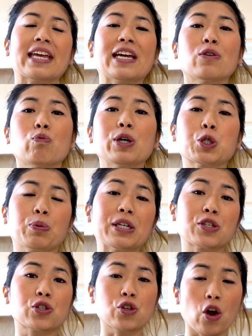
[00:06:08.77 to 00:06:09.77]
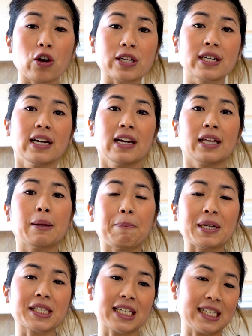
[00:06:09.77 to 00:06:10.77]
in which we soaked the
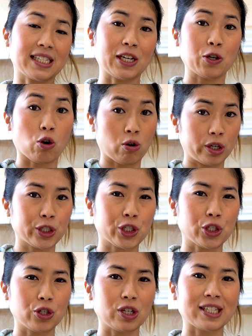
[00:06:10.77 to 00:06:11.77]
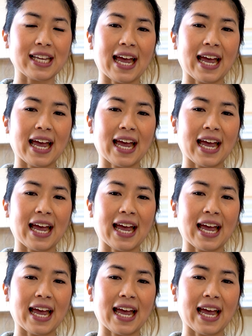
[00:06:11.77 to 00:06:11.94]
biscuits in orange juice,